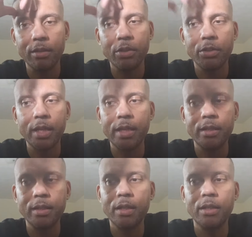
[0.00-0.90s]
you're
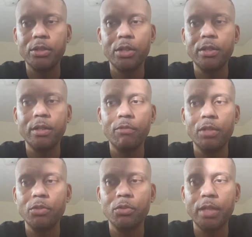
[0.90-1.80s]
taking a certain
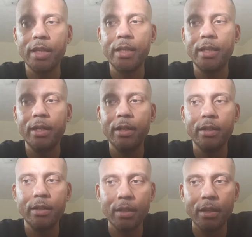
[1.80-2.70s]
individual taking care
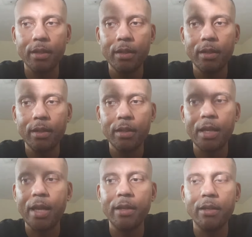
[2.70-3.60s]
of
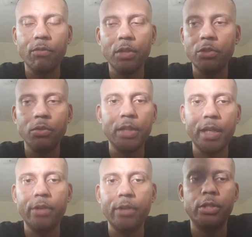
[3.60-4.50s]
that individual's
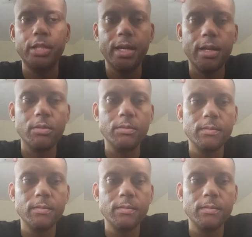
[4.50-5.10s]
inner child.